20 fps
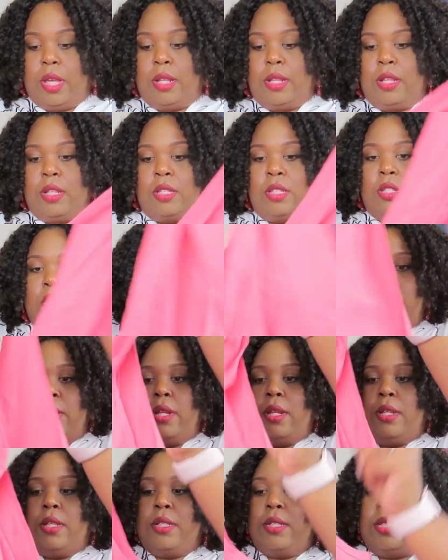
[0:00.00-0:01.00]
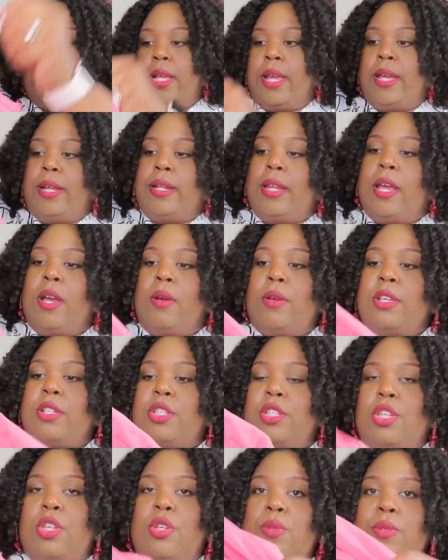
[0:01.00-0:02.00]
and this is what it looks like now
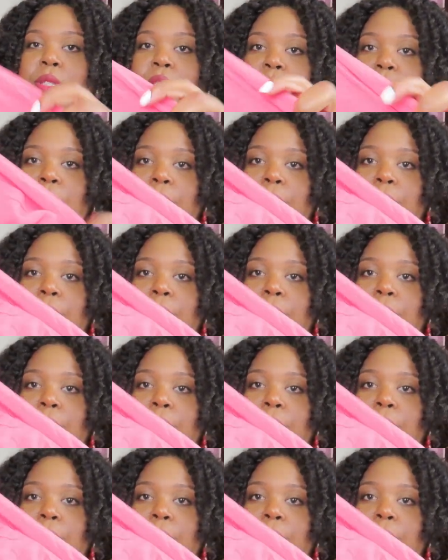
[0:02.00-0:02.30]
excuse the